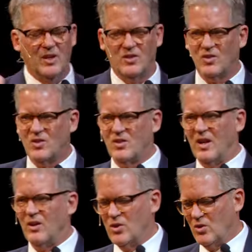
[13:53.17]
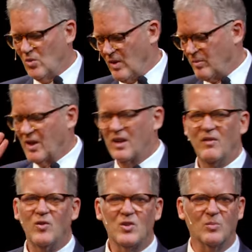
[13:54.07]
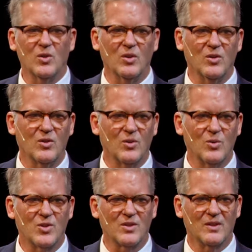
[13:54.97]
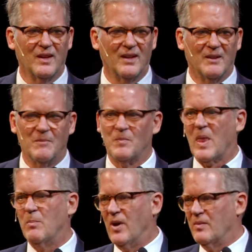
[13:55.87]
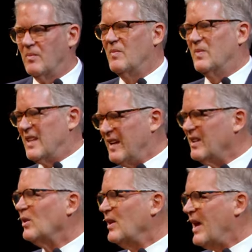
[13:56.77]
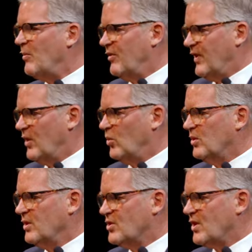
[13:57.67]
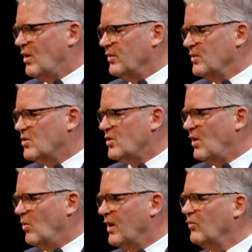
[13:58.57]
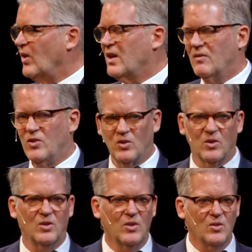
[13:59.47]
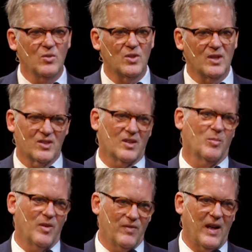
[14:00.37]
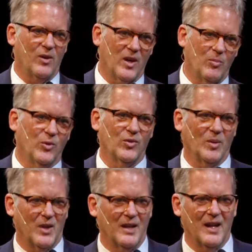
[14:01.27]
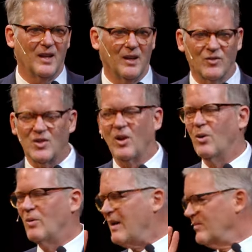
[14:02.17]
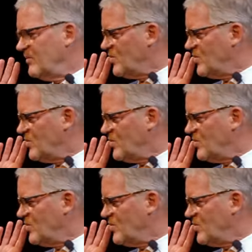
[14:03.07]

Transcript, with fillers: me just tell you, I'm going to give you some good news, but technically I'm a federal consultant, so whenever I give you good news, it's going to be followed up with something negative. So, uh,